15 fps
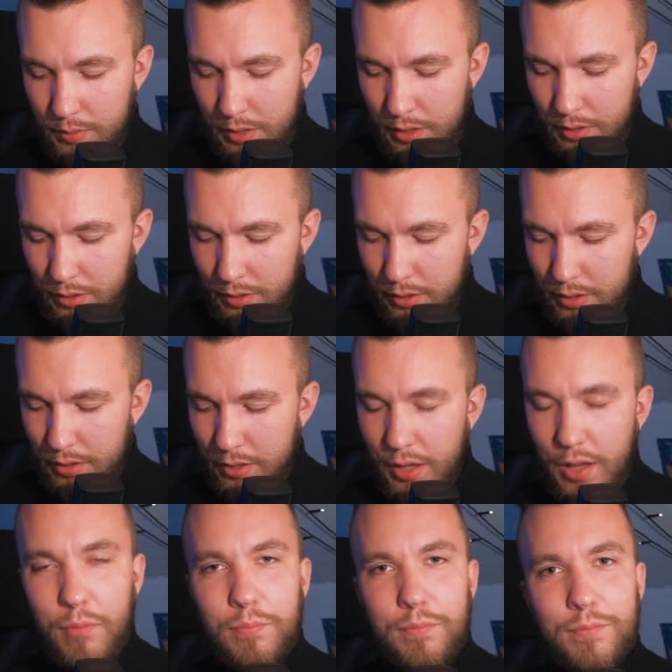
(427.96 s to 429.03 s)
And
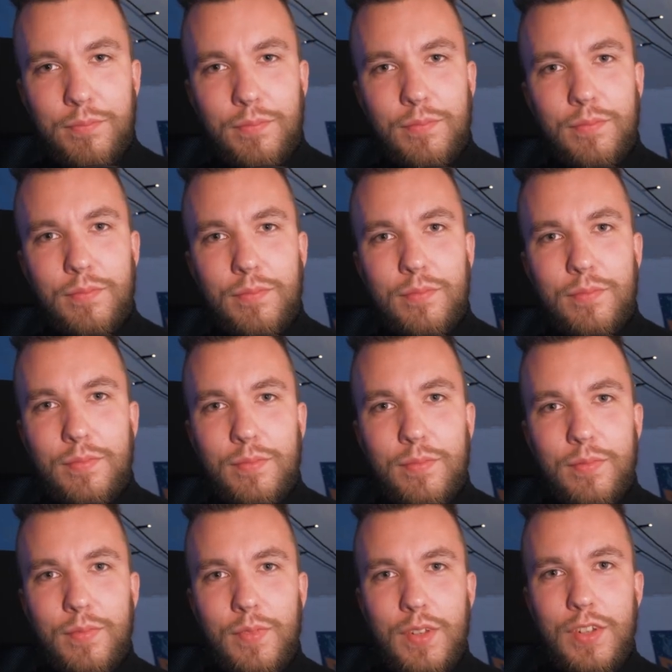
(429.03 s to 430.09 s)
yeah,
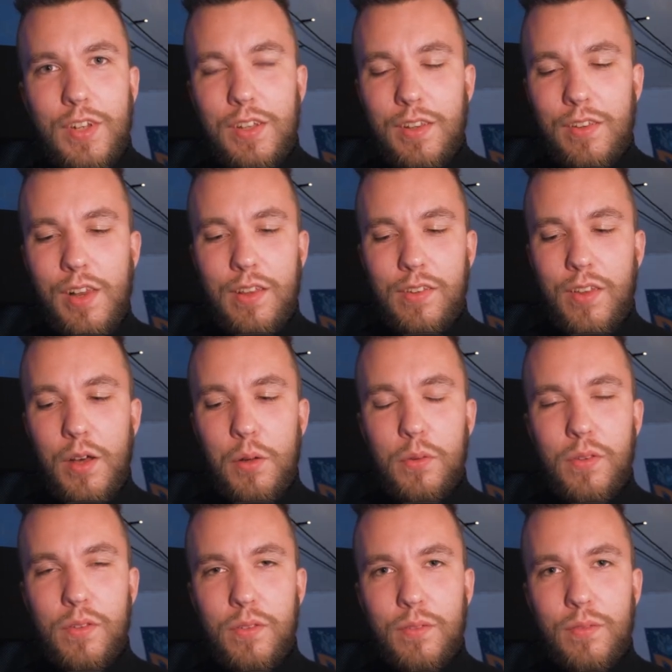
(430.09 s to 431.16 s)
check this lens
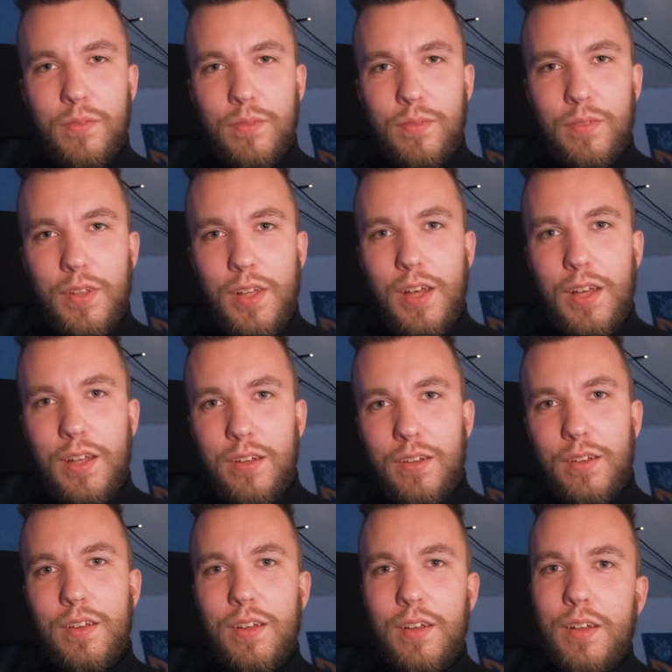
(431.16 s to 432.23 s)
out,
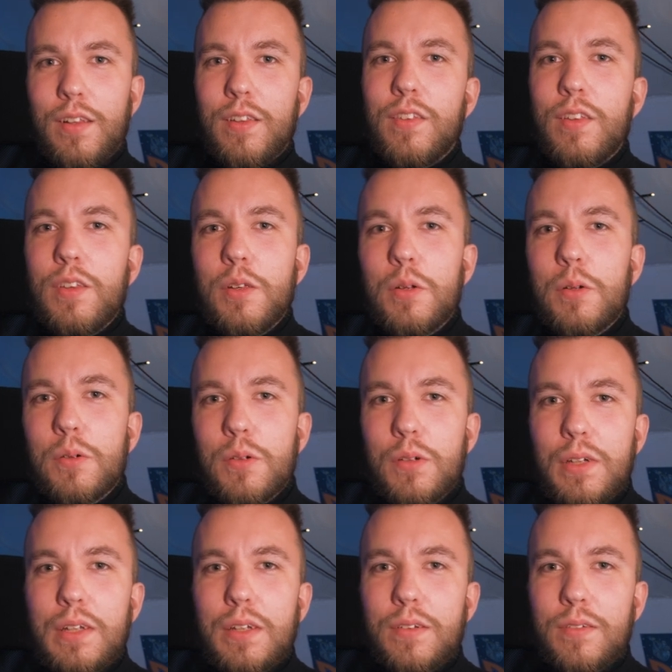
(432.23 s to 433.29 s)
and I'll see
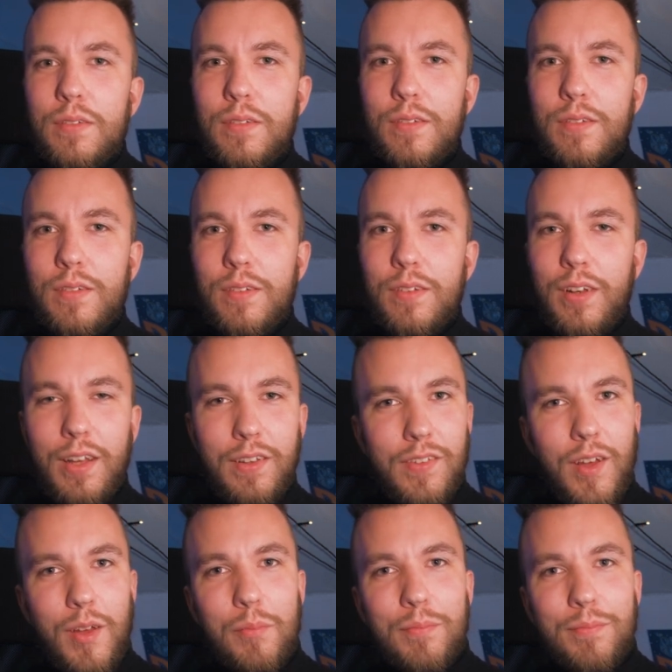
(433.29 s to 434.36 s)
you next
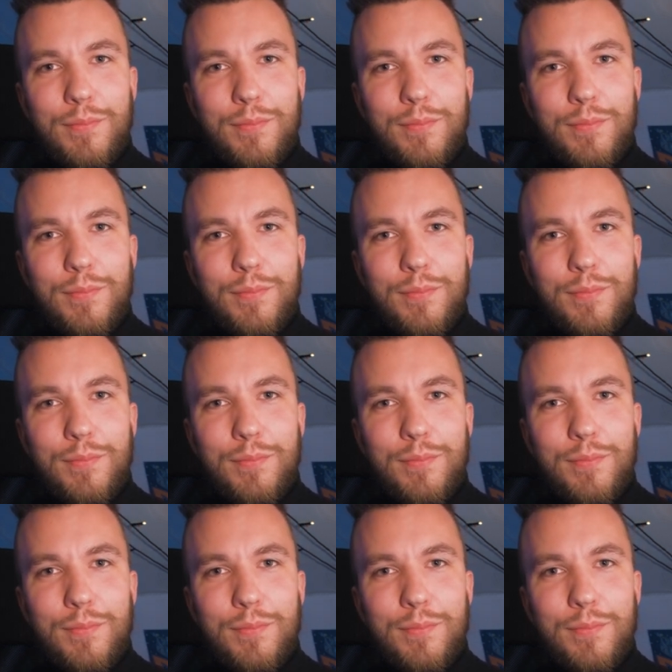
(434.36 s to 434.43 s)
time.